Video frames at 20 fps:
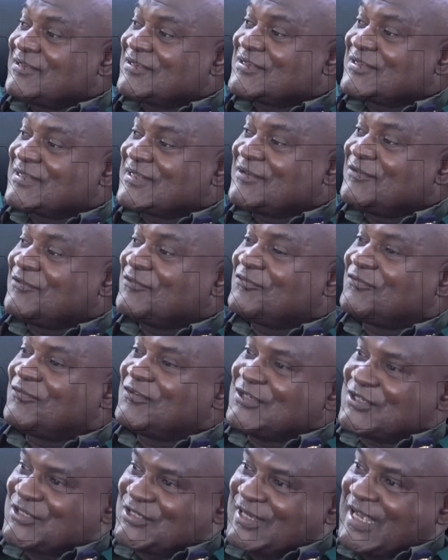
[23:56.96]
seen
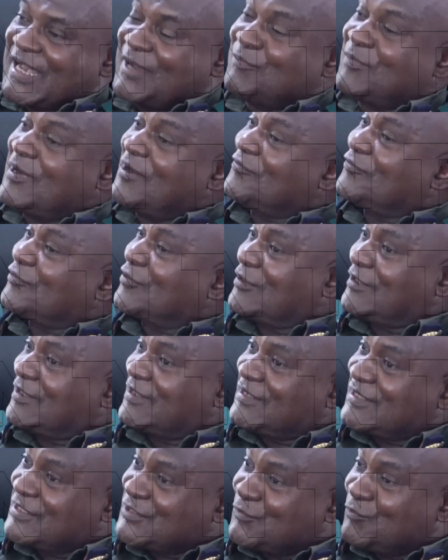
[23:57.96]
fish apart from
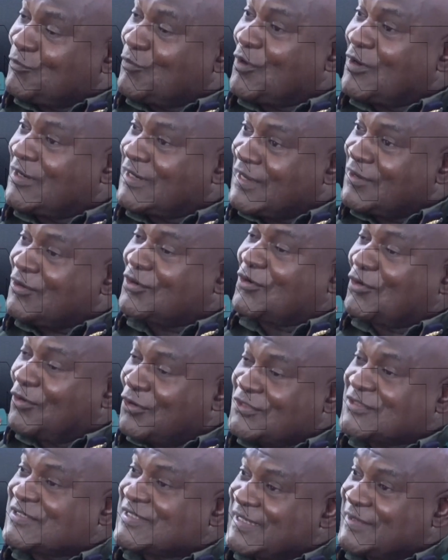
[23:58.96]
this modern
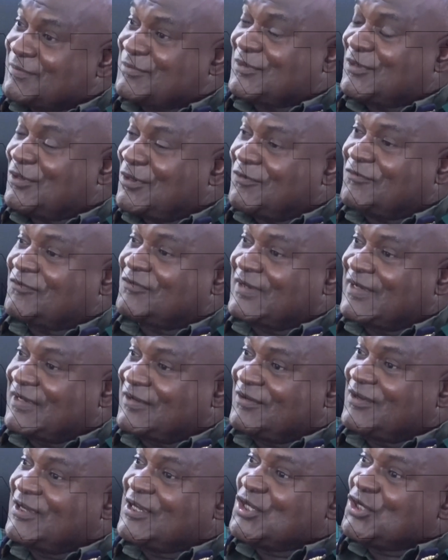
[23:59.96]
concept of
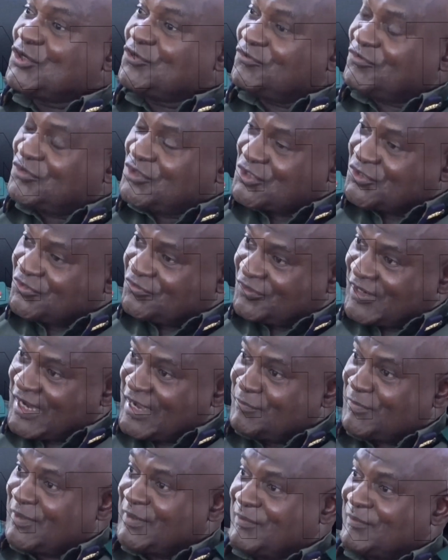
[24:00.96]
uh, fish
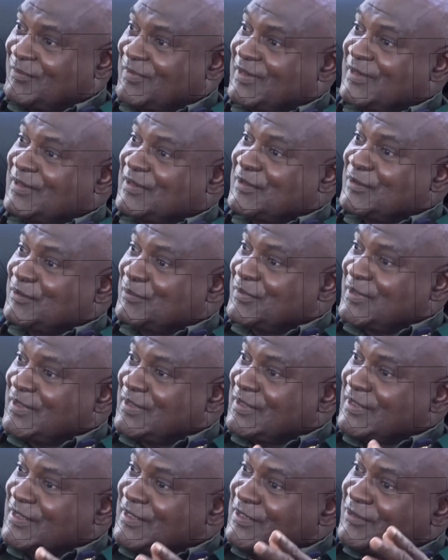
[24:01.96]
farming?
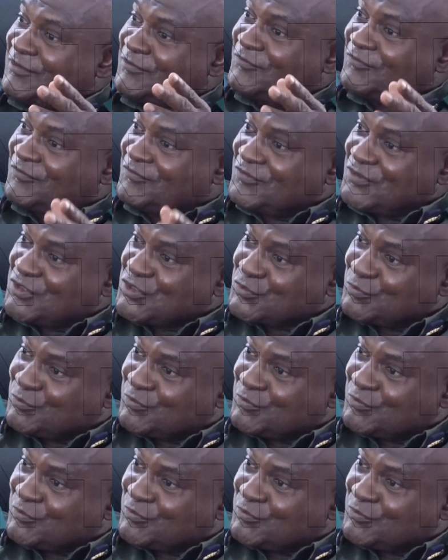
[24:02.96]
bringing in fish